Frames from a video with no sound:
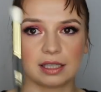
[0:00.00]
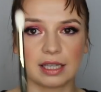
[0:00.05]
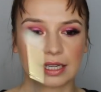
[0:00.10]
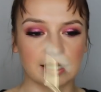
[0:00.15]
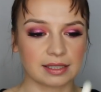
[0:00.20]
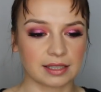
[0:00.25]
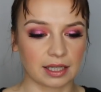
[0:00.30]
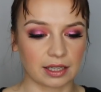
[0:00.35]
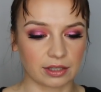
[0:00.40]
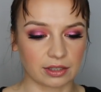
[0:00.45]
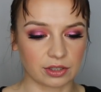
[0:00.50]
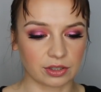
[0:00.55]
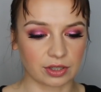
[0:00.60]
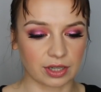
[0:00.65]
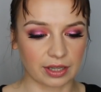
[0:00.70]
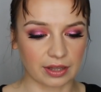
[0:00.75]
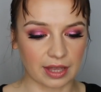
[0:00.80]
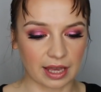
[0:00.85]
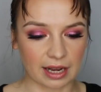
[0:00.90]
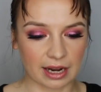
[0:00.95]
Excited to
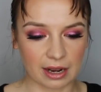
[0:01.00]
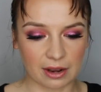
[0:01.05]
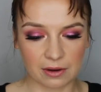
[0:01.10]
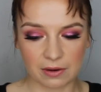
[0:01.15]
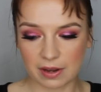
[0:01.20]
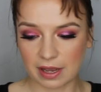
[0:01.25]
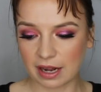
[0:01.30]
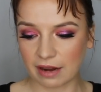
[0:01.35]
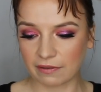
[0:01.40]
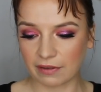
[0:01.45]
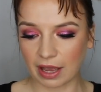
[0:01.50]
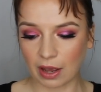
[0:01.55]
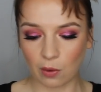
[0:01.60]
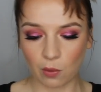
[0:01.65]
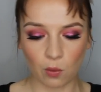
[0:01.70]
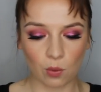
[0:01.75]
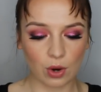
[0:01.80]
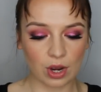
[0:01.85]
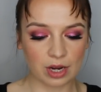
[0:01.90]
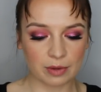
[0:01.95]
try that out. And I've got
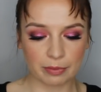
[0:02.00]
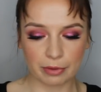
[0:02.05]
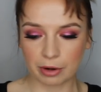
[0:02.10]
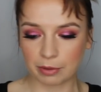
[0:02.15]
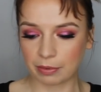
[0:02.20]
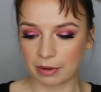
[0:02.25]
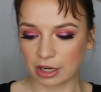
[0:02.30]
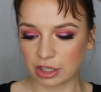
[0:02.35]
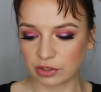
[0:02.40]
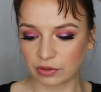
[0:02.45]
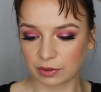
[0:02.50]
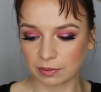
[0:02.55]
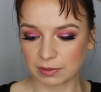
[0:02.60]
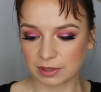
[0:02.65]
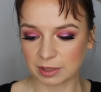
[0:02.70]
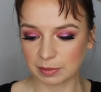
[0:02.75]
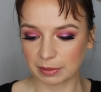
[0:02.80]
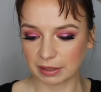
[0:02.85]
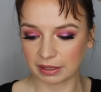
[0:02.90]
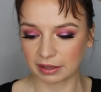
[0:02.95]
one more brush from
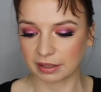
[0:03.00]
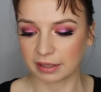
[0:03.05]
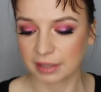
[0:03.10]
Smith